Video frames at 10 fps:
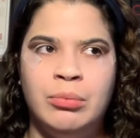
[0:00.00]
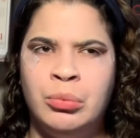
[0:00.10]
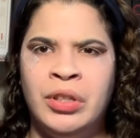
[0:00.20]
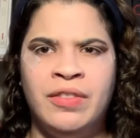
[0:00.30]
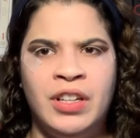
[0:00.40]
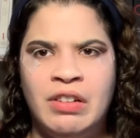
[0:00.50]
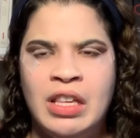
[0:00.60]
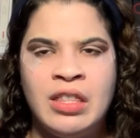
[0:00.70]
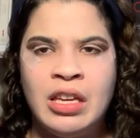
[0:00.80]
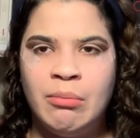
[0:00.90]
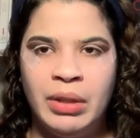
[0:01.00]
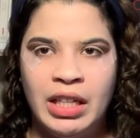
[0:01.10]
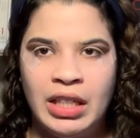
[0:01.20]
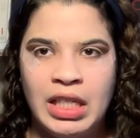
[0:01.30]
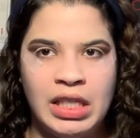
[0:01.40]
with very thin
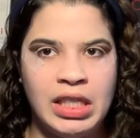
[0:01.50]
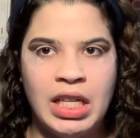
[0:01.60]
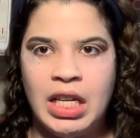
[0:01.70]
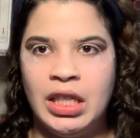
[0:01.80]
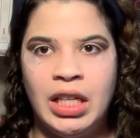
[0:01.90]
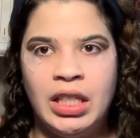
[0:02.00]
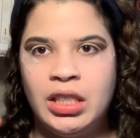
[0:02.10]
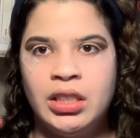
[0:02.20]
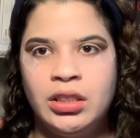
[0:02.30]
blankets and like